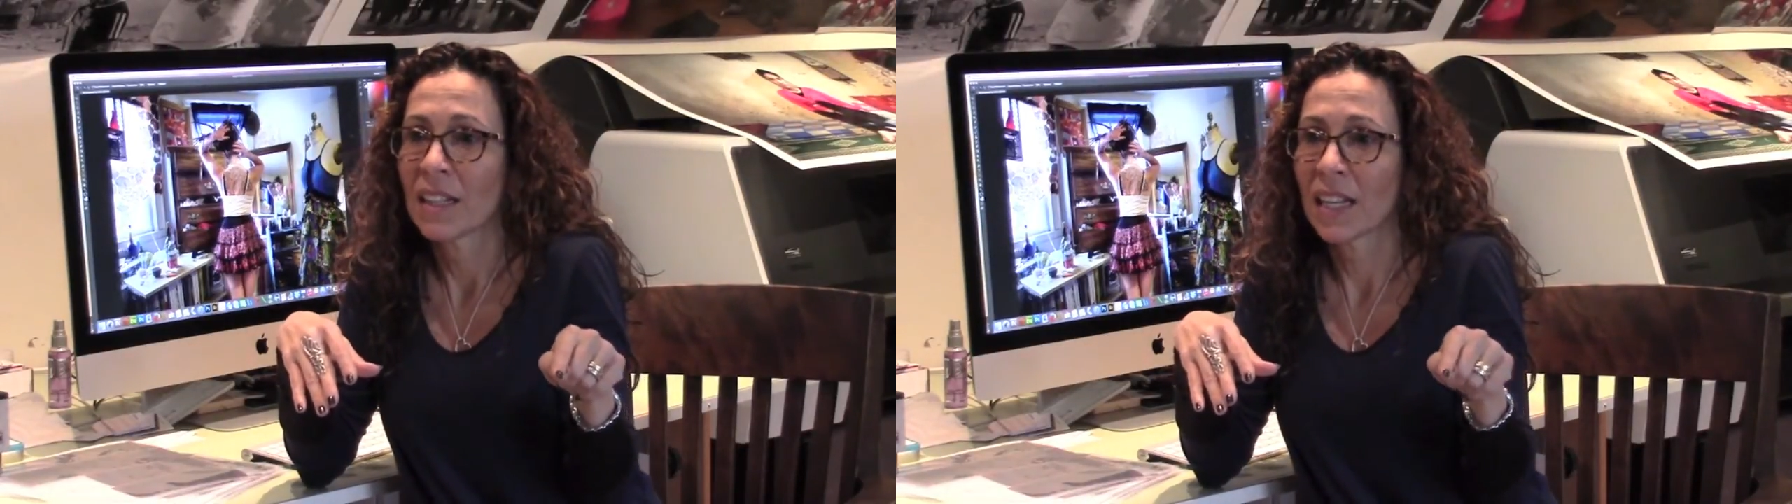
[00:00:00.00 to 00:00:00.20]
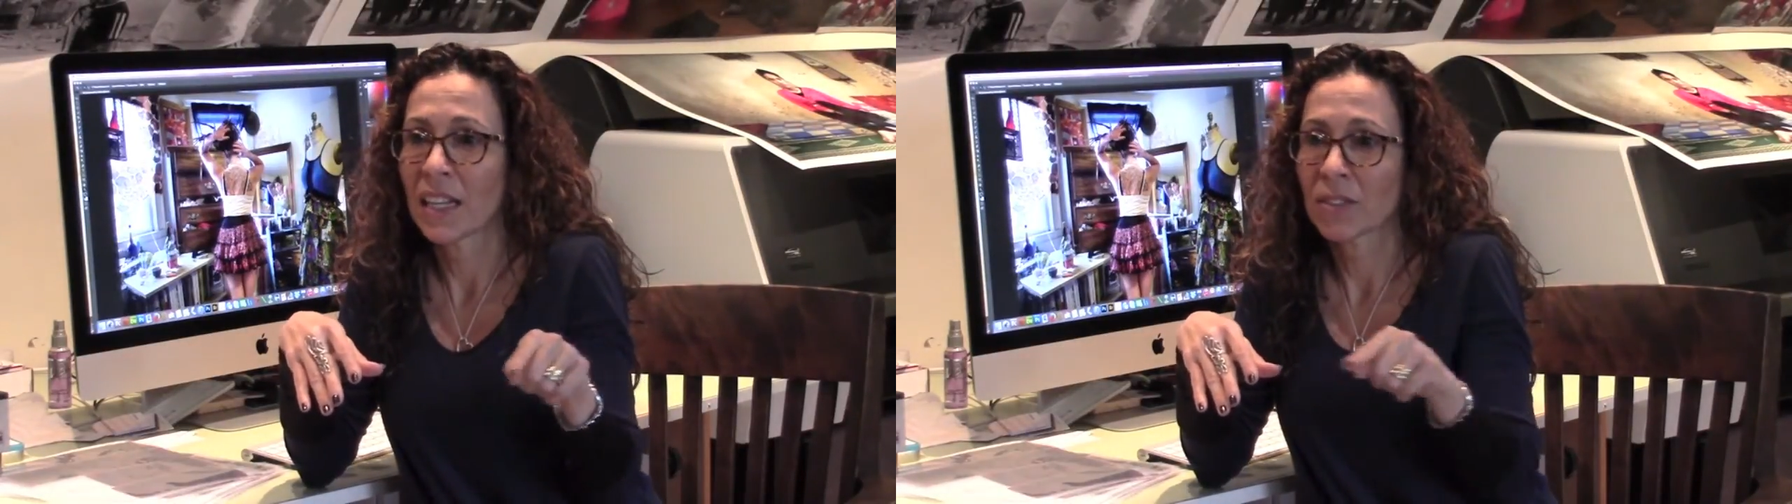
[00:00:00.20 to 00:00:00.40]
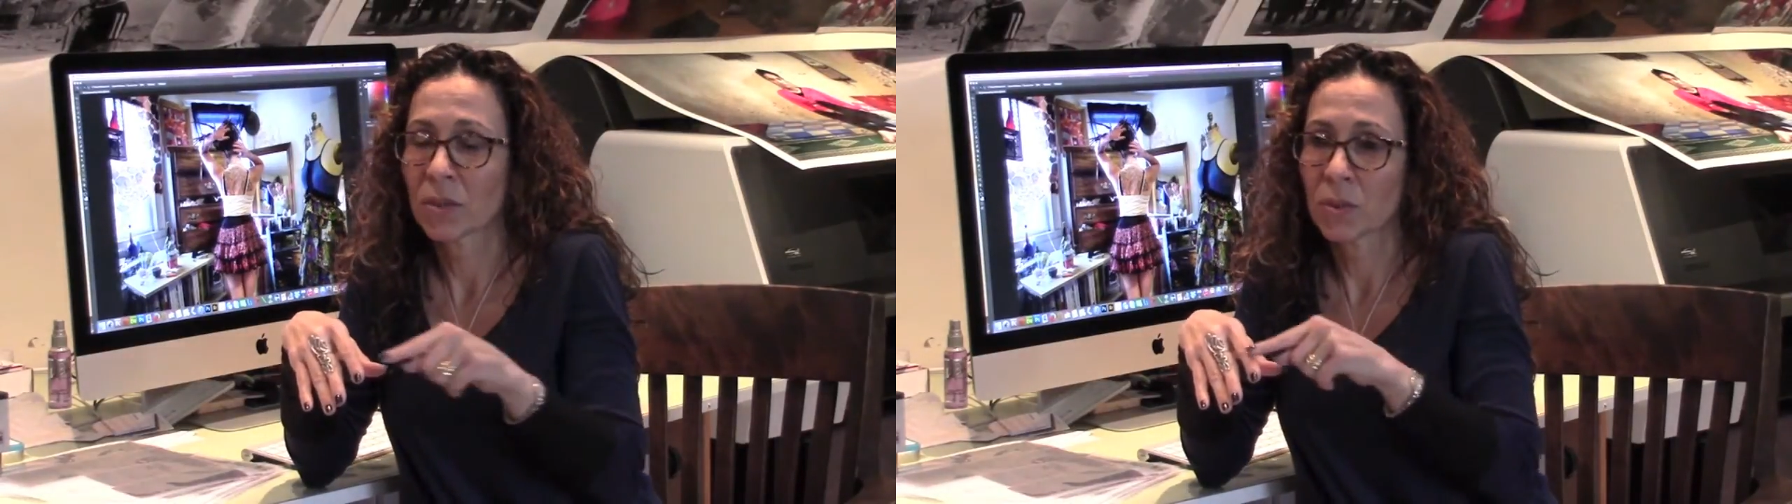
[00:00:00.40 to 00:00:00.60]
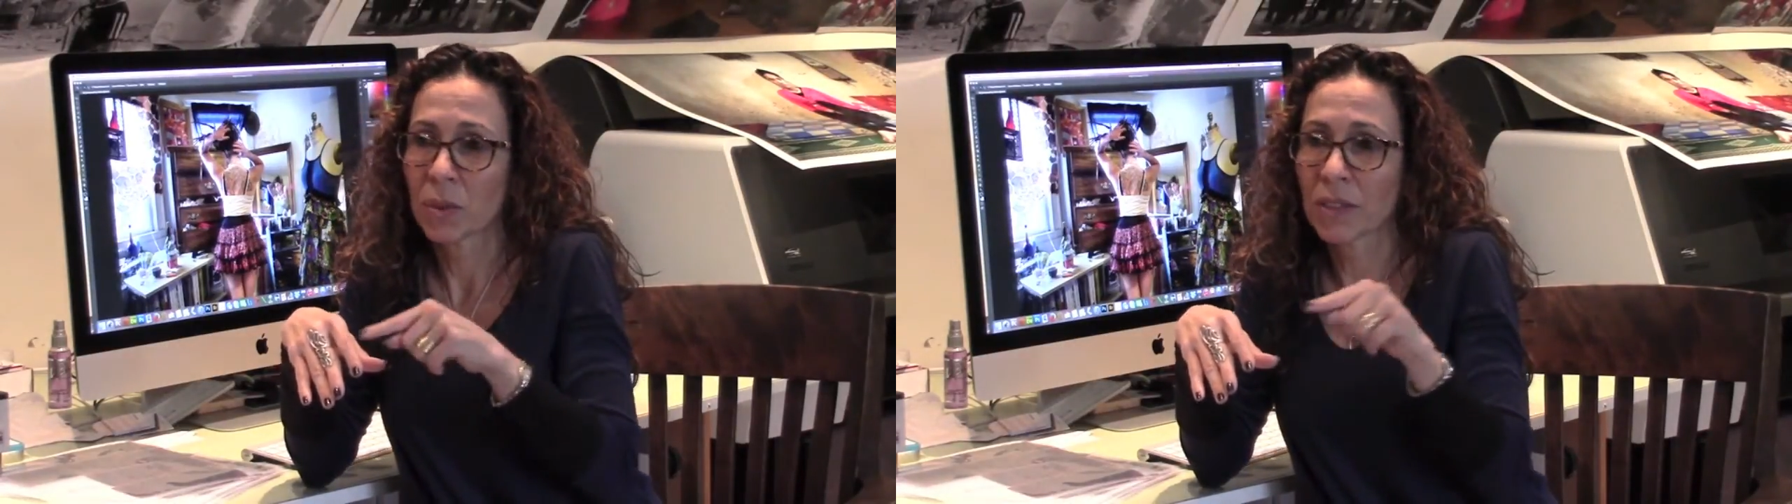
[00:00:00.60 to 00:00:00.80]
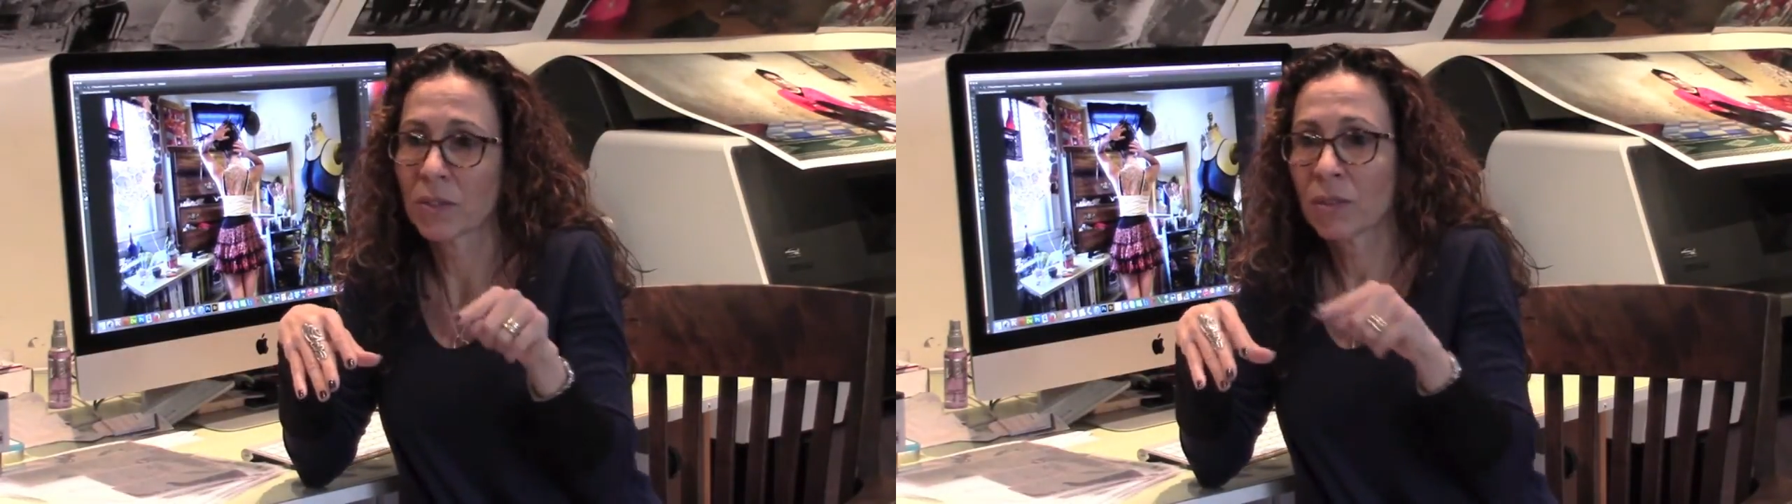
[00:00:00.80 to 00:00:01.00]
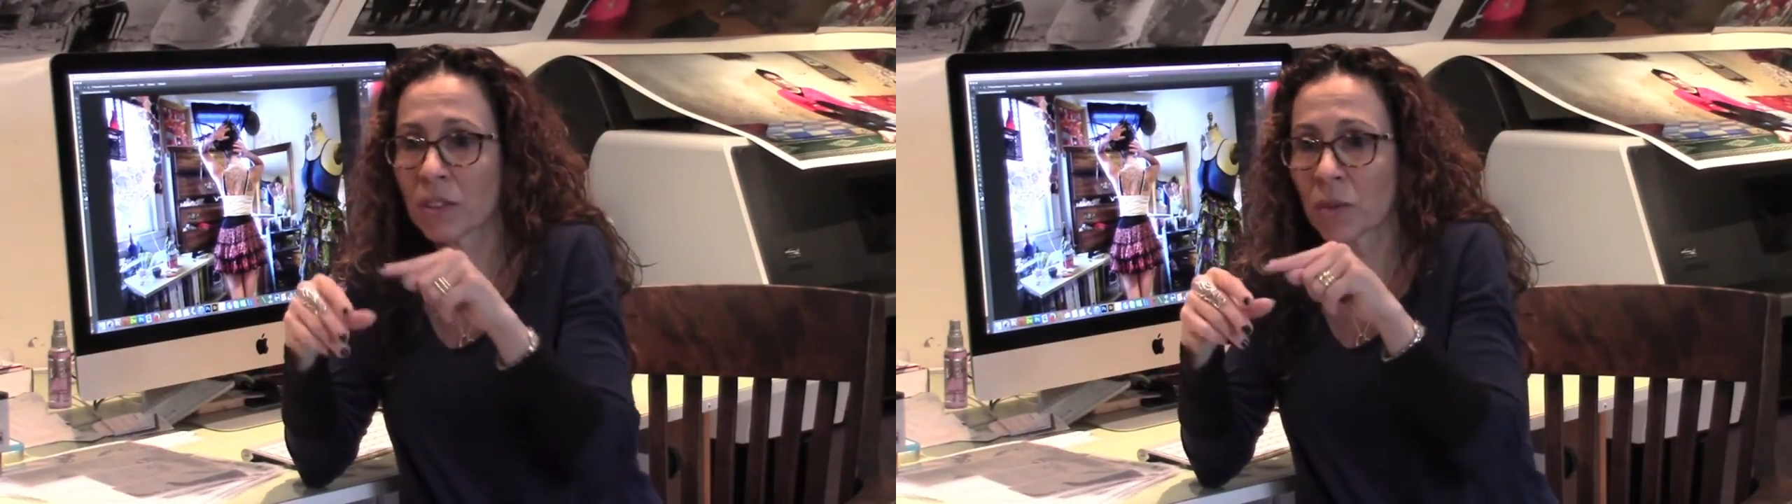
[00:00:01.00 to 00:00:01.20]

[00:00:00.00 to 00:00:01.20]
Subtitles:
And so as soon as